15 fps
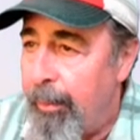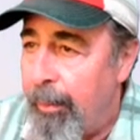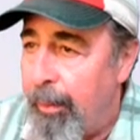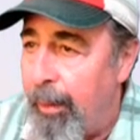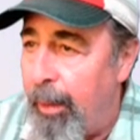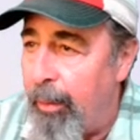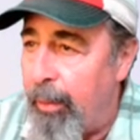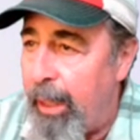
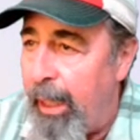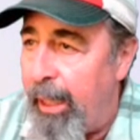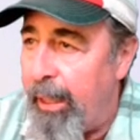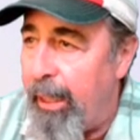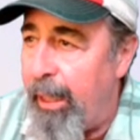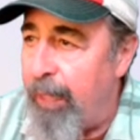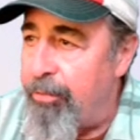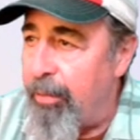Okay,
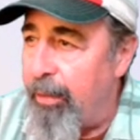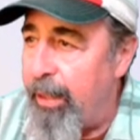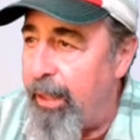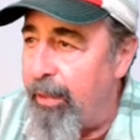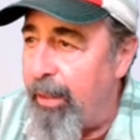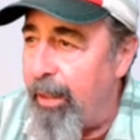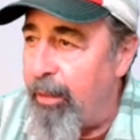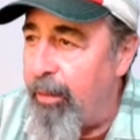yeah, so
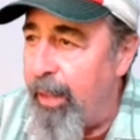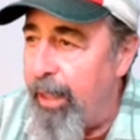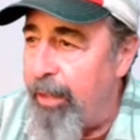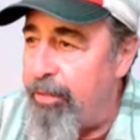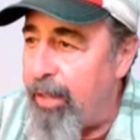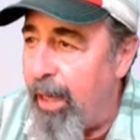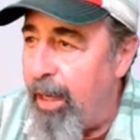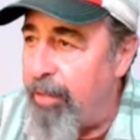here I go ahead
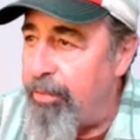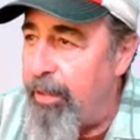and toss